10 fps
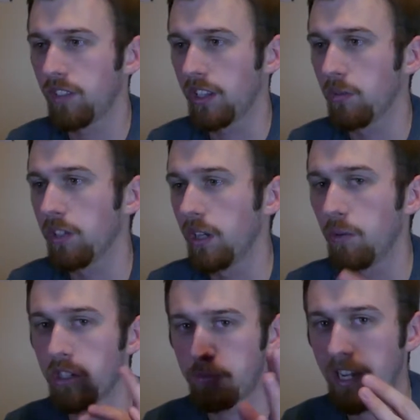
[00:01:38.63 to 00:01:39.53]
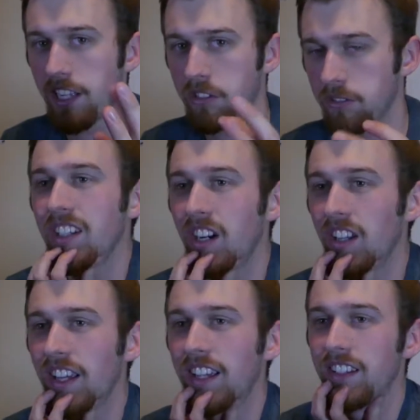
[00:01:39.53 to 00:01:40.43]
like the one that wet his pants. They're
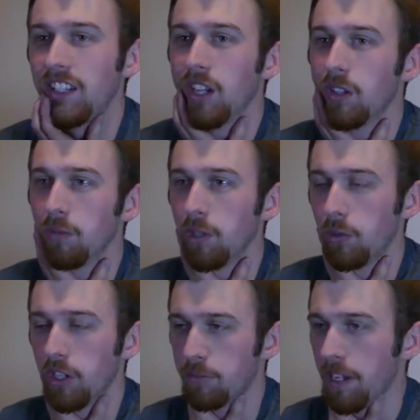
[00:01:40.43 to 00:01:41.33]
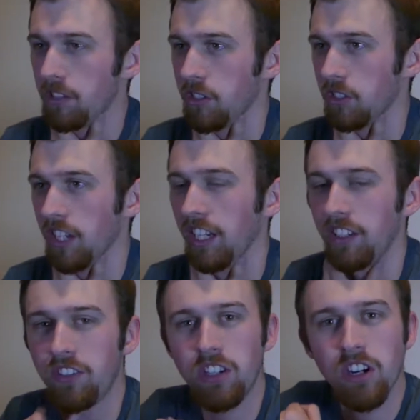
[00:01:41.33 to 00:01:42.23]
like, you know, the one who about his pants, just like
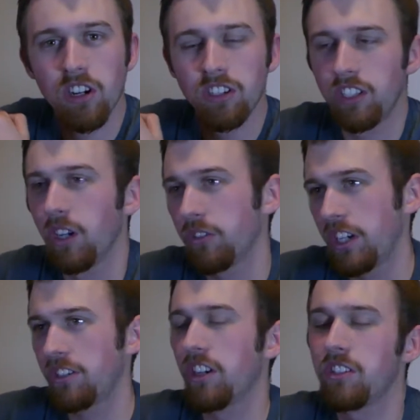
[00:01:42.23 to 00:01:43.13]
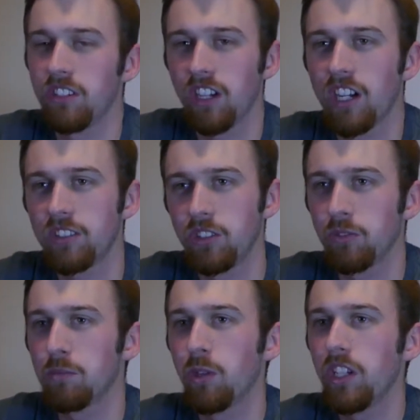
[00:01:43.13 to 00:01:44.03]
if you don't, you know, takes Dustin hostage at
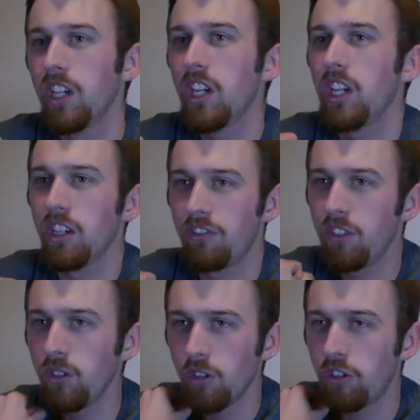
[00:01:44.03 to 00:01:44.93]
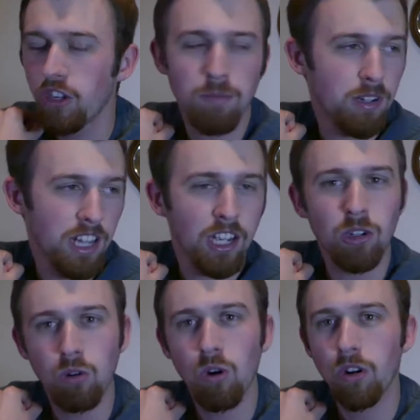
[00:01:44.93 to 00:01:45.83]
one point. If you don't jump into that
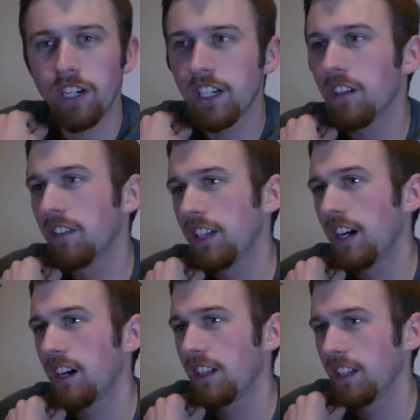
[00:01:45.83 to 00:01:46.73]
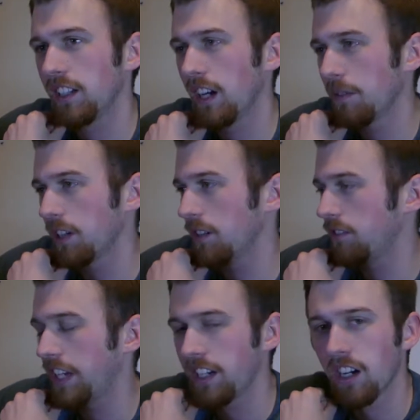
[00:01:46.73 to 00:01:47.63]
quarry over there, then I'm gonna
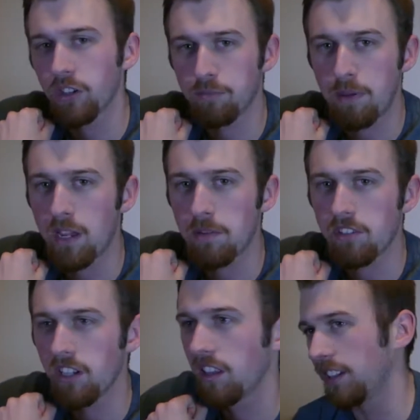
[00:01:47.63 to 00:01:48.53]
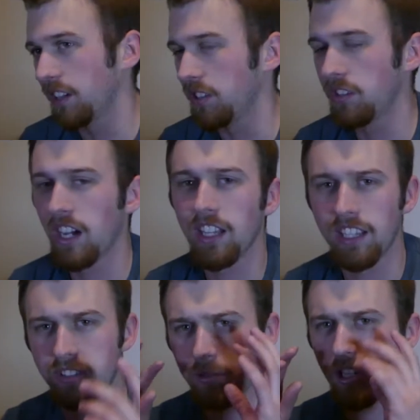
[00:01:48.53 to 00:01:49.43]
take out his baby teeth because he's got
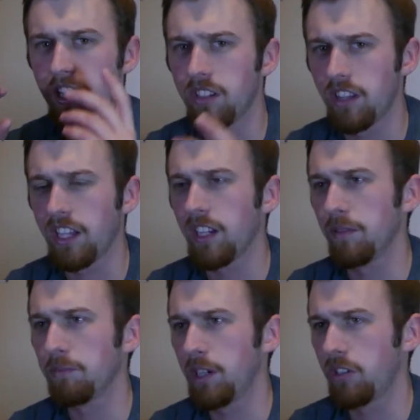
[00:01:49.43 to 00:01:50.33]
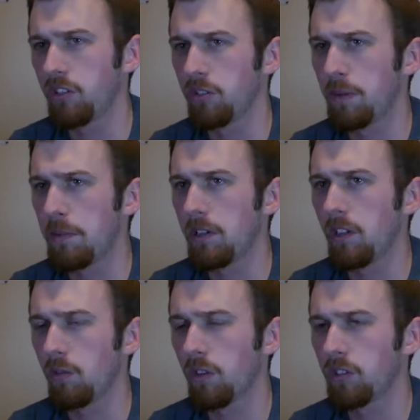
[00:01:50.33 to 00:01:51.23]
like some kind of thing that makes his baby
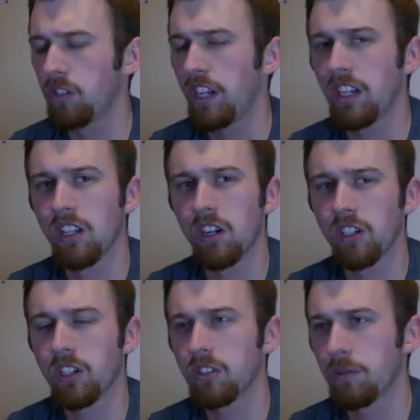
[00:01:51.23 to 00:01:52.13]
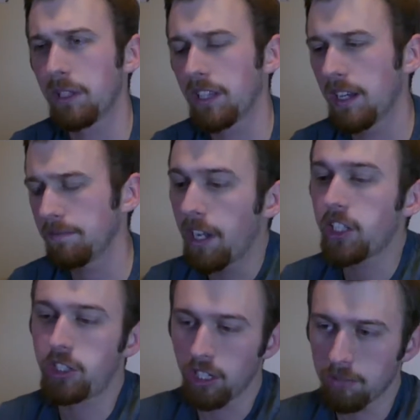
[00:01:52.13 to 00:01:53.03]
teeth want to stay in longer or something like that.
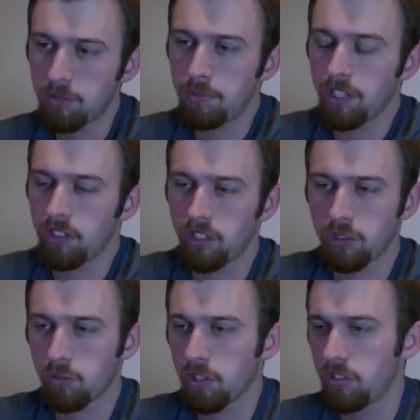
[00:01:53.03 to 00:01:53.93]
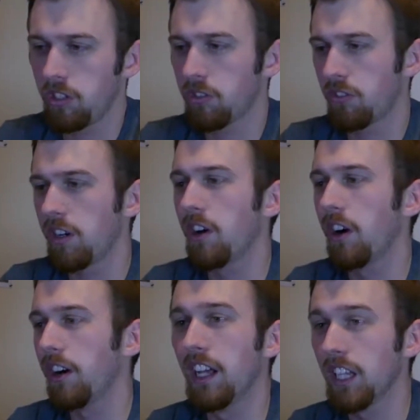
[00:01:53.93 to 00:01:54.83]
Mike jumps because he doesn't want to see his friend
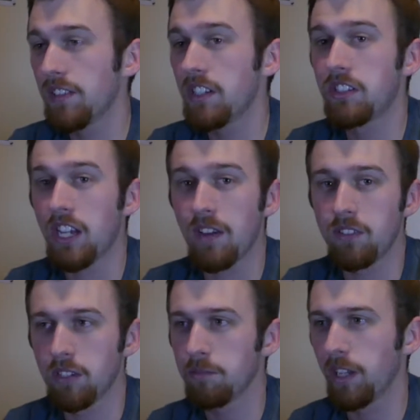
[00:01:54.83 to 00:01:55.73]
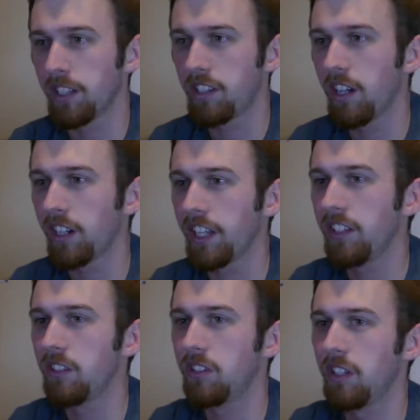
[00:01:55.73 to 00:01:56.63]
hurt. Eleven saves him, like
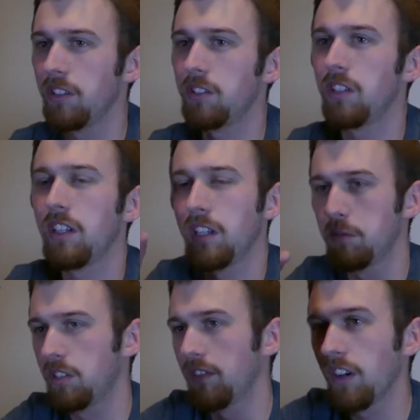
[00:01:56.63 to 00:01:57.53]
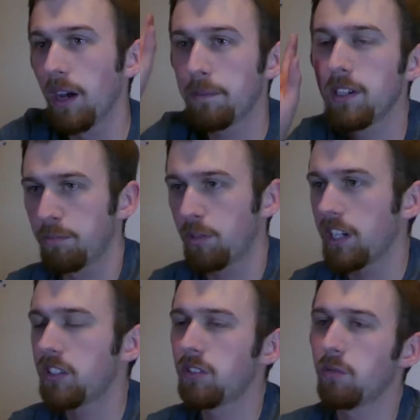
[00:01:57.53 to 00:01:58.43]
telekinesis his himself up,
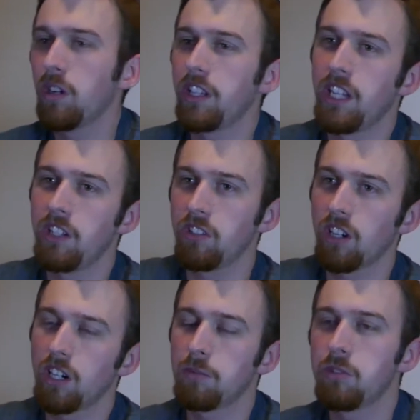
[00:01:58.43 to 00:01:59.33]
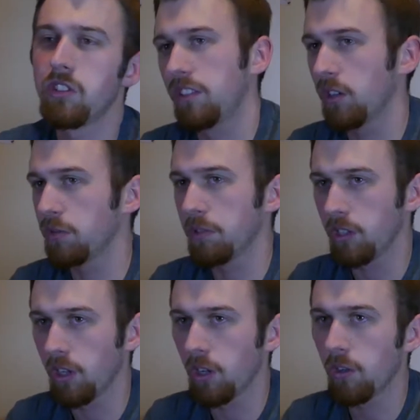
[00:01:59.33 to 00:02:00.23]
breaks one of the kid's arms, tells him to
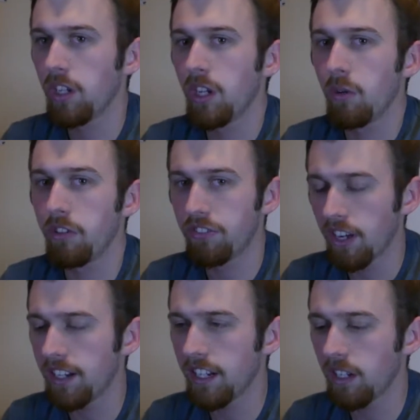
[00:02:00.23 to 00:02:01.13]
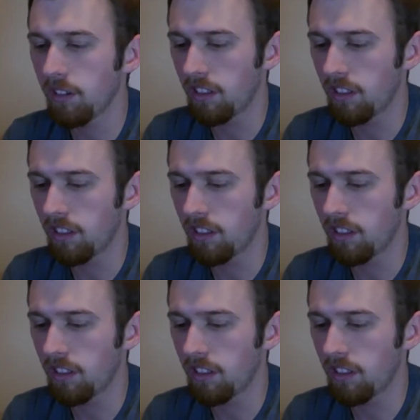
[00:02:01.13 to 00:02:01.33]
go. We find out